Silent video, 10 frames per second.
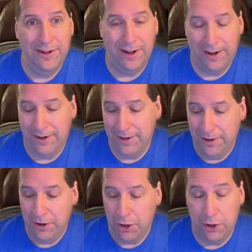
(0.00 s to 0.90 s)

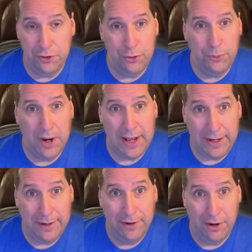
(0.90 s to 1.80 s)
a new
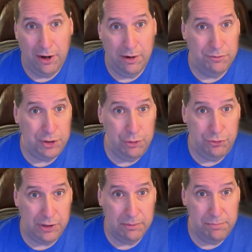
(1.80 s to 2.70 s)
way of
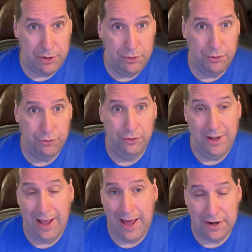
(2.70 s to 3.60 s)
using computers
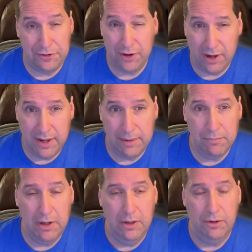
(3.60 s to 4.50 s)
at a time
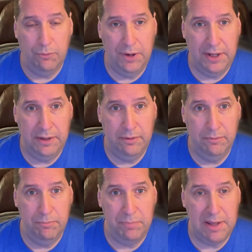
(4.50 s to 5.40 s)
when
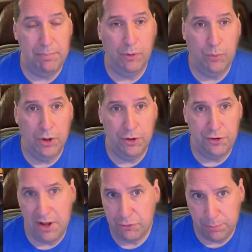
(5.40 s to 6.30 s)
people were
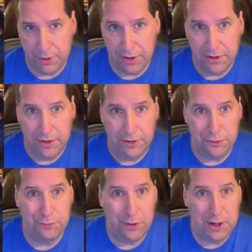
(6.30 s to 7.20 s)
desperate
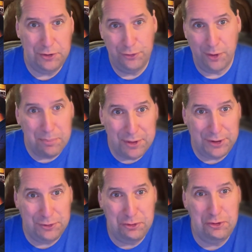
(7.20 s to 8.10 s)
to find
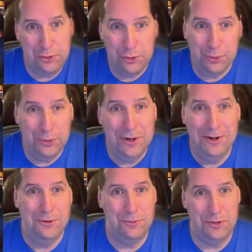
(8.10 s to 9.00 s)
something to do
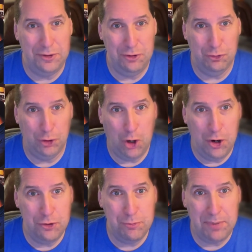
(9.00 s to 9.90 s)
with these
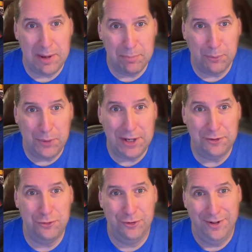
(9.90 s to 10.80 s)
large paperweights